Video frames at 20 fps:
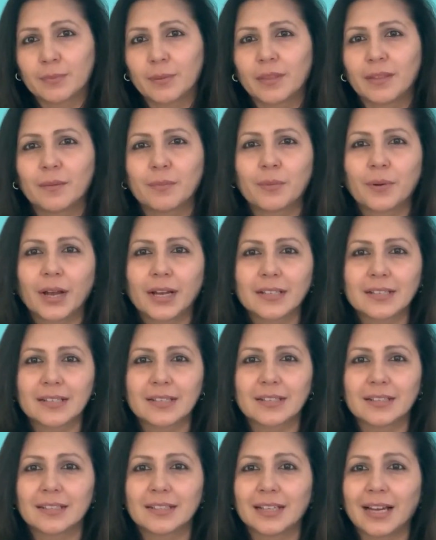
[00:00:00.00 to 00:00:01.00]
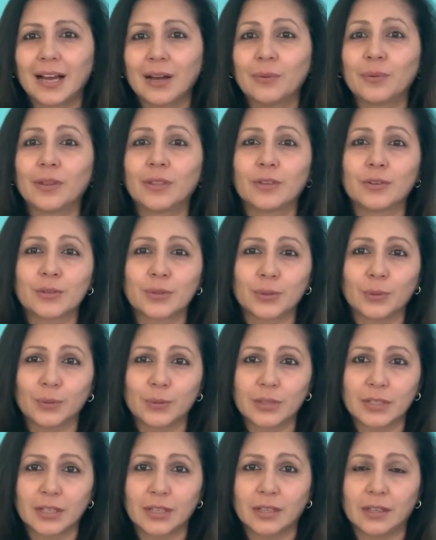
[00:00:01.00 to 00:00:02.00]
but their prices are down in the
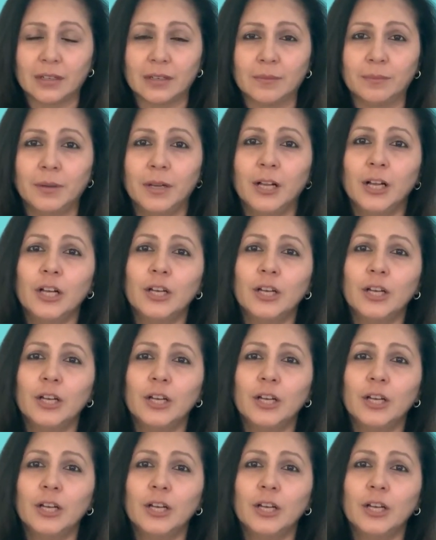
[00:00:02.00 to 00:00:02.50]
short term